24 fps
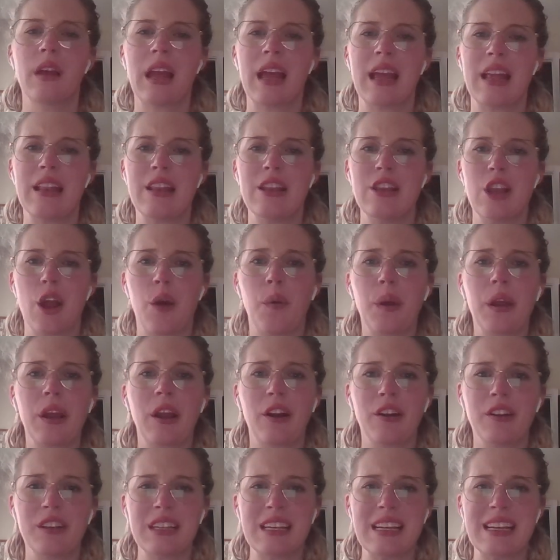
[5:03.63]
in knowing
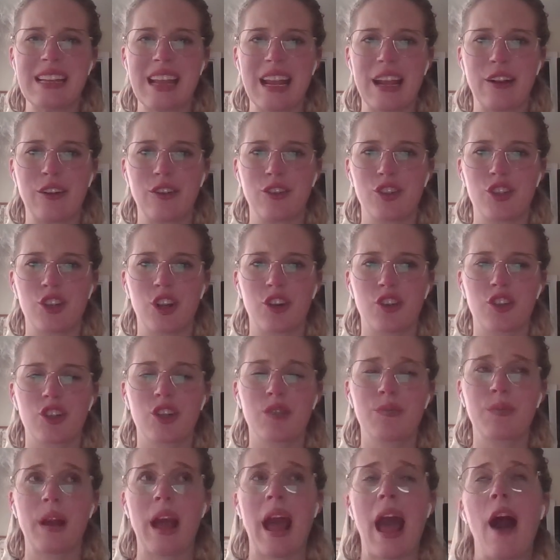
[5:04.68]
our DNA and our structure,
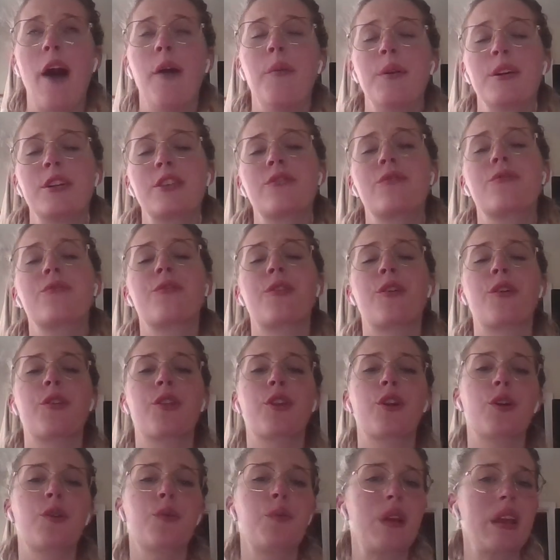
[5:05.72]
but how much
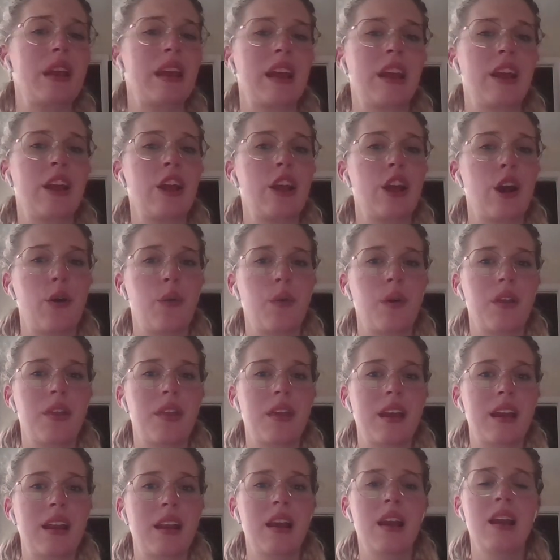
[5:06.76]
further we can go with
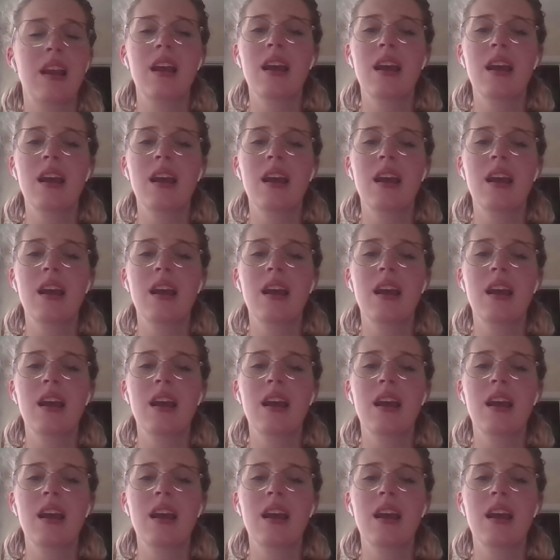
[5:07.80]
it.